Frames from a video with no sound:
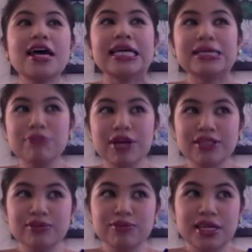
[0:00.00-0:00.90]

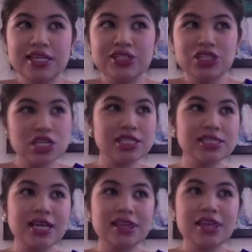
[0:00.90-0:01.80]
emailed me, and she
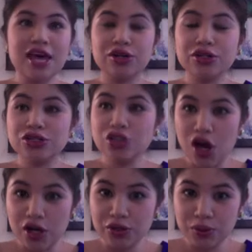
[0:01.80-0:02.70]
said that her
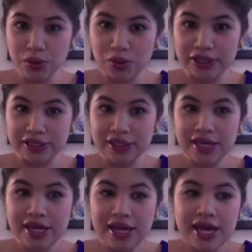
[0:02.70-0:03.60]
daughter Lauren,
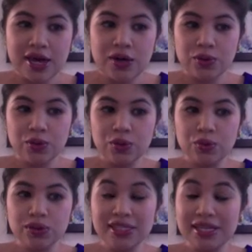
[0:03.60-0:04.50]
who
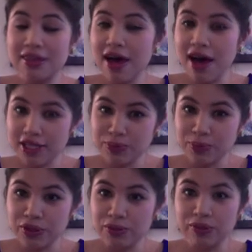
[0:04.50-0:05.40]
was in the
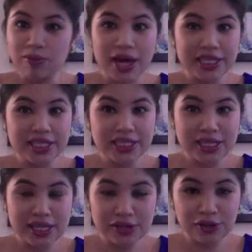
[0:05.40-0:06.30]
hospital with
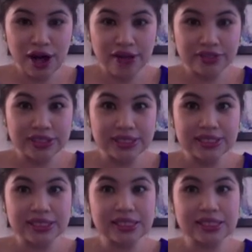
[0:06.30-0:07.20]
myasthenia gravis and
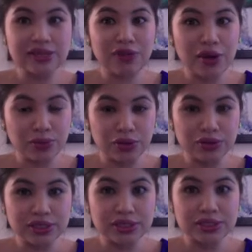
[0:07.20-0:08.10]
cystic
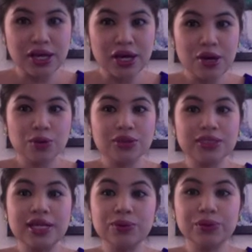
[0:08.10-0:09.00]
fibrosis, was
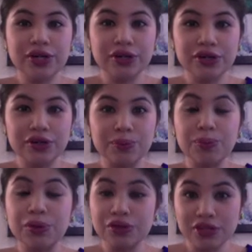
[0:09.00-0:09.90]
celebrating her
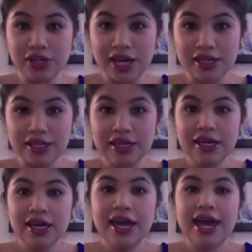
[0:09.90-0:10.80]
birthday,
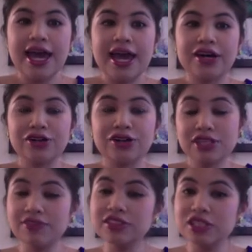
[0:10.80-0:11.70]
and her
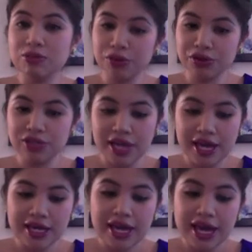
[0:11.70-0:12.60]
17th
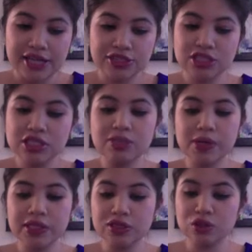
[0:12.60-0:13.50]
birthday, and she had
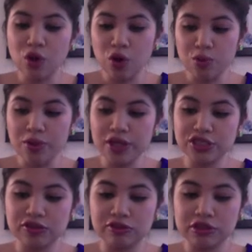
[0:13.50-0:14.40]
spent so much
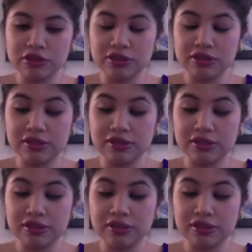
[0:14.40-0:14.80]
of her